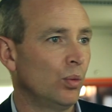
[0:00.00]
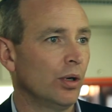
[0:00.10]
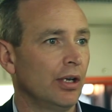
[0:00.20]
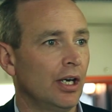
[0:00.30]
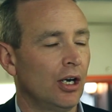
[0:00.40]

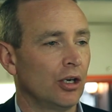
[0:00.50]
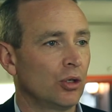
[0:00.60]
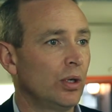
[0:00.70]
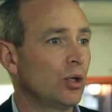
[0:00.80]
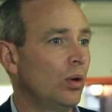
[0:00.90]
we're in our
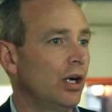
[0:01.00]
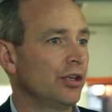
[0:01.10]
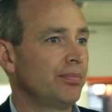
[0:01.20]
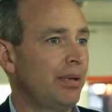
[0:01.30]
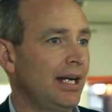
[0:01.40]
quick
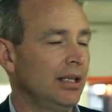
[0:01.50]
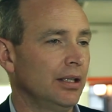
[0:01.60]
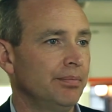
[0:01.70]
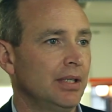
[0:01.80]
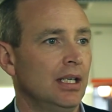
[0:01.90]
wash
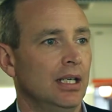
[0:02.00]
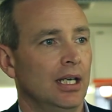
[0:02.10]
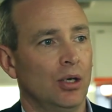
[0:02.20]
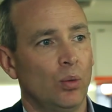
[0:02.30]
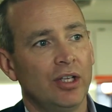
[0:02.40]
pilot
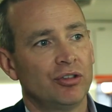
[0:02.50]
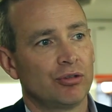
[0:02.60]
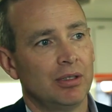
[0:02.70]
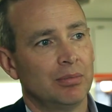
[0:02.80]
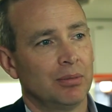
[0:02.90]
at a waste
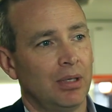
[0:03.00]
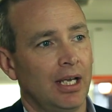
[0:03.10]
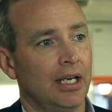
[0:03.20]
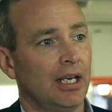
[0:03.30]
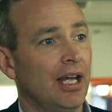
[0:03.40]
treatment
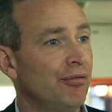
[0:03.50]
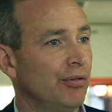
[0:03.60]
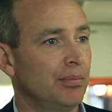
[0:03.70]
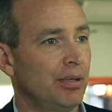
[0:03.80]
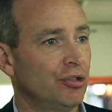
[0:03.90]
plant in
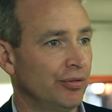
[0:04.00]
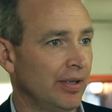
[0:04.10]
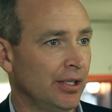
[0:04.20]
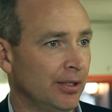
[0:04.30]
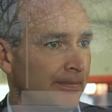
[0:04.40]
Ephrata,
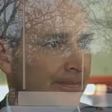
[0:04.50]
Pennsylvania.